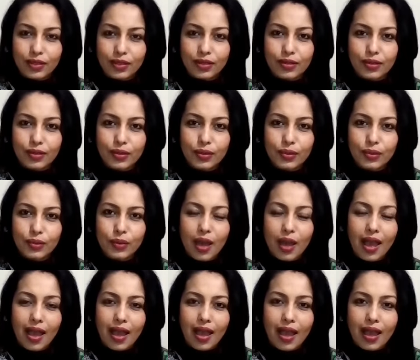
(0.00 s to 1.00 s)
in you,
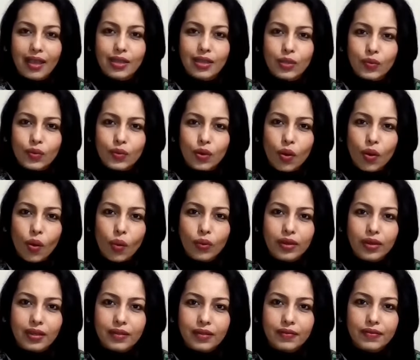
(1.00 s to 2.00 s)
and you will
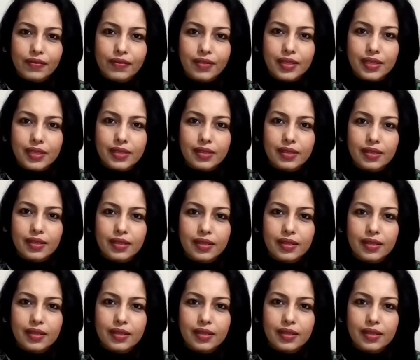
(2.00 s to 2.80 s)
only feel